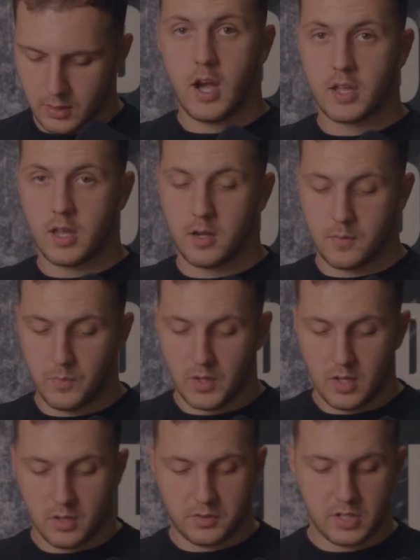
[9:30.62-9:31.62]
Again,
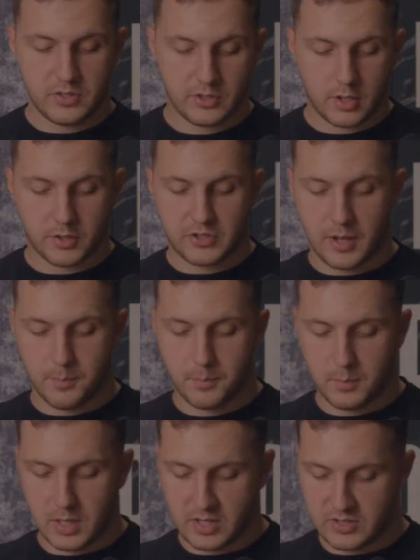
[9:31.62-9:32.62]
these are
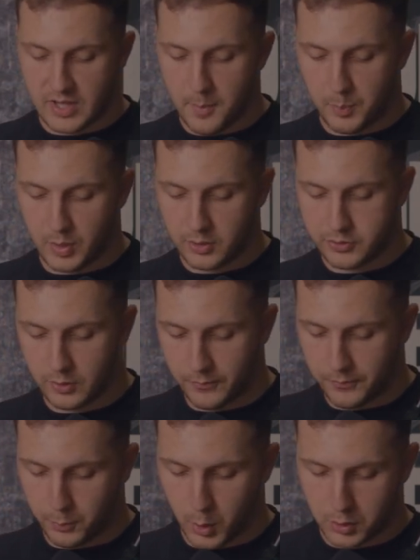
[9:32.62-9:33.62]
some examples
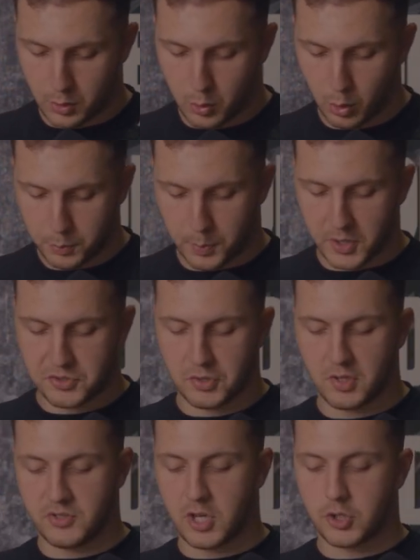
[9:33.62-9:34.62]
of what good
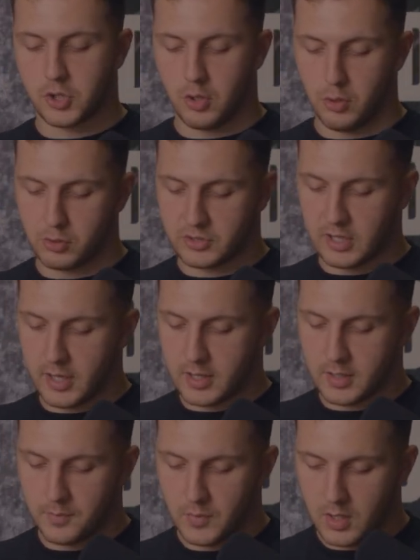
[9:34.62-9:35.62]
personalization looks
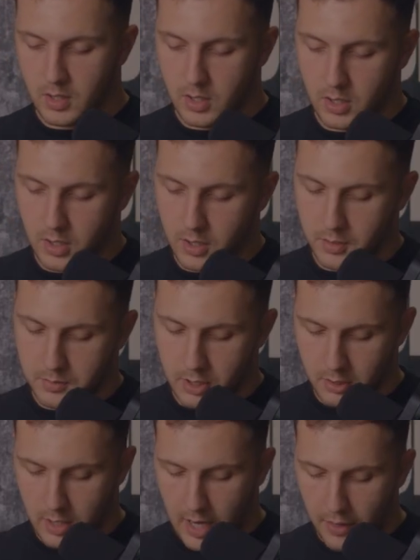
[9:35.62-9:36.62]
like.
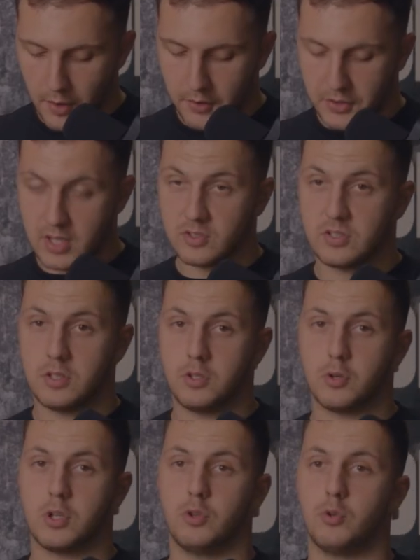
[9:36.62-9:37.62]
There are other things that
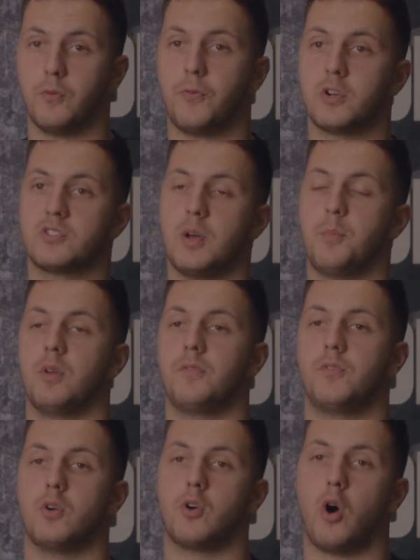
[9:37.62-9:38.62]
you can do. For example,
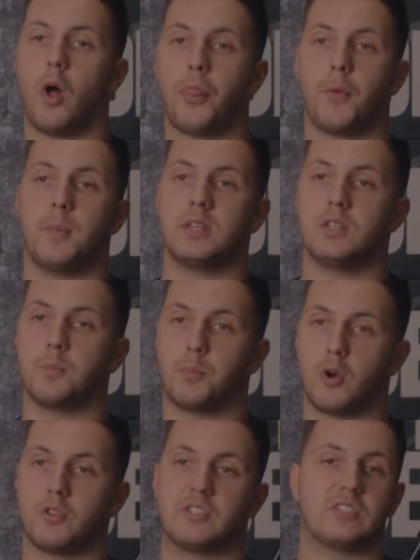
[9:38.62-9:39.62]
if you're automating
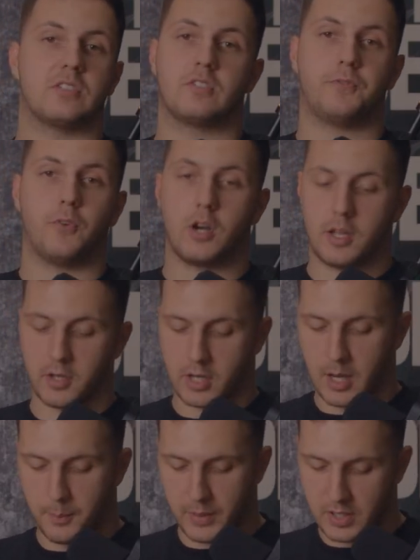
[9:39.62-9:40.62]
processes for other
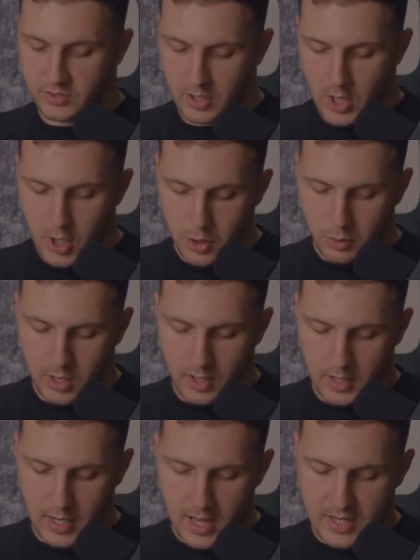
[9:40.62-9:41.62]
companies, you
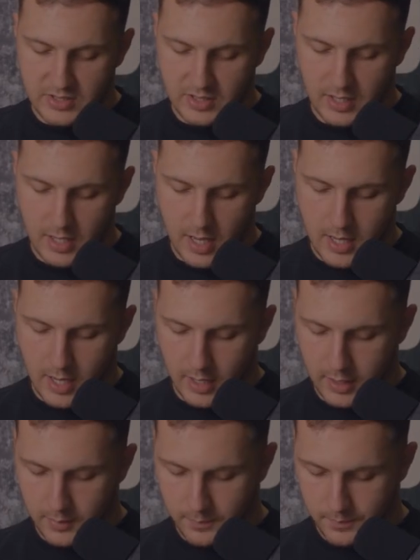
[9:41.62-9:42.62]
can ask
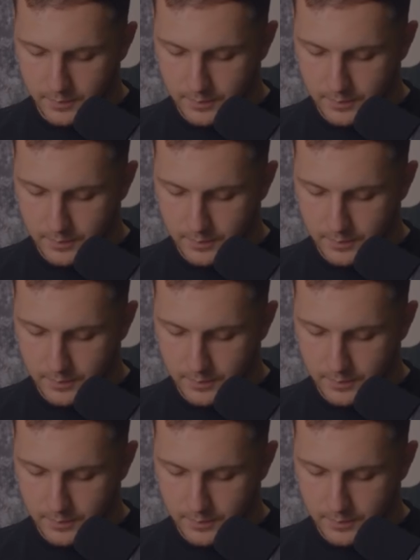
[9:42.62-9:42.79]
AI